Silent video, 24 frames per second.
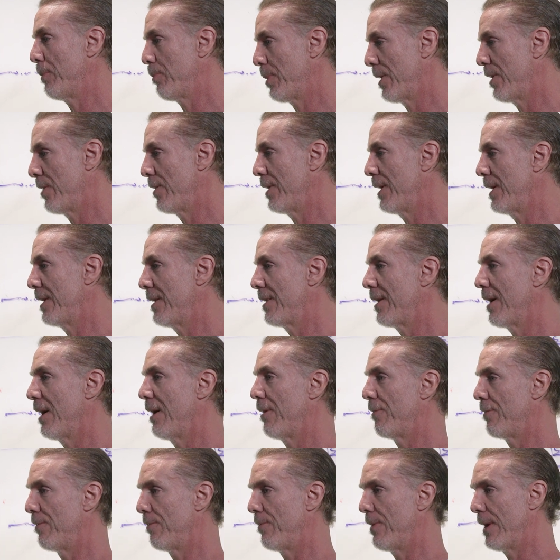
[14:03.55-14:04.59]
a period
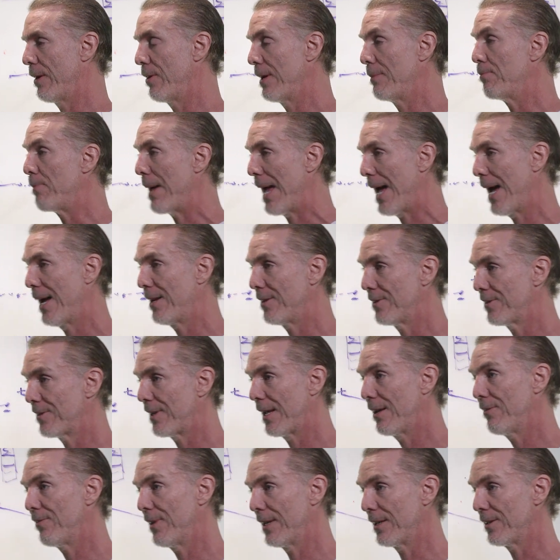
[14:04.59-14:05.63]
of very bad
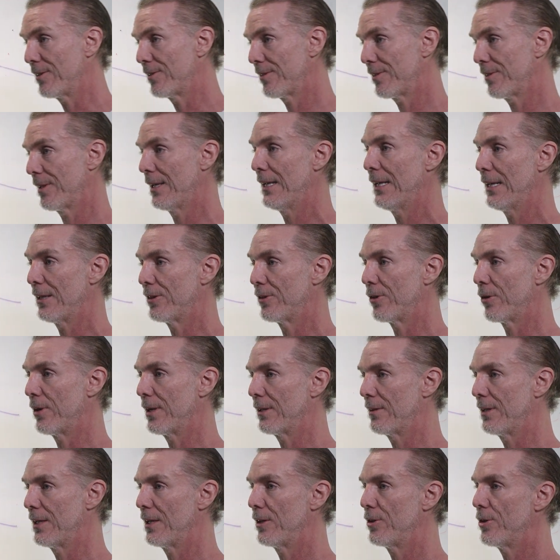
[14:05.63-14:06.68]
savings
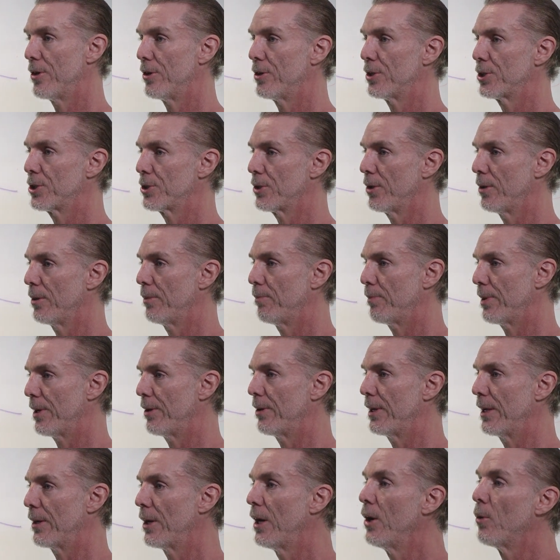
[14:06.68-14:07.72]
during the inertial
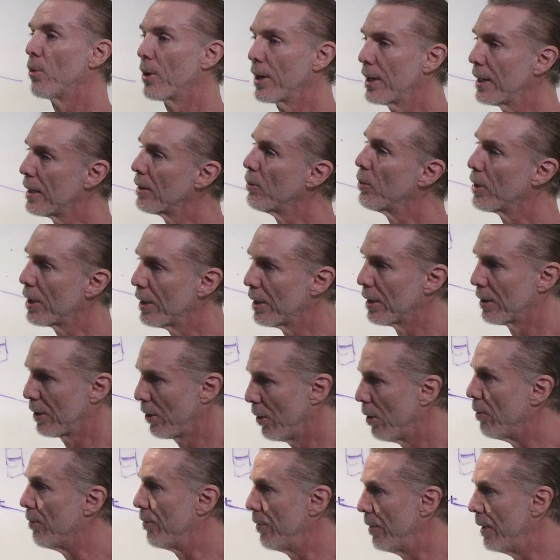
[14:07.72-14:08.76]
period. We're gonna
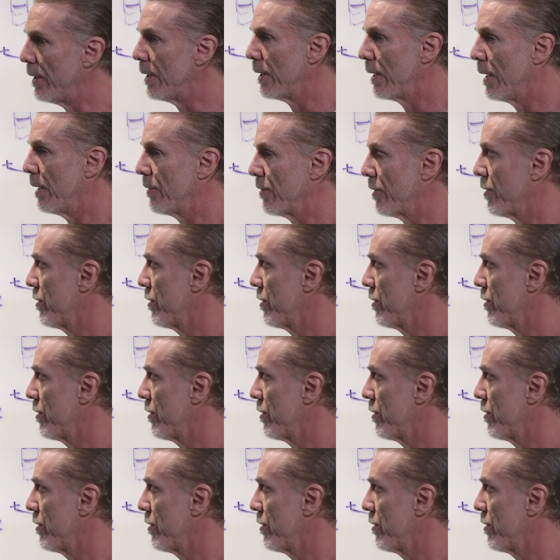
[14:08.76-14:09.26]
go over it as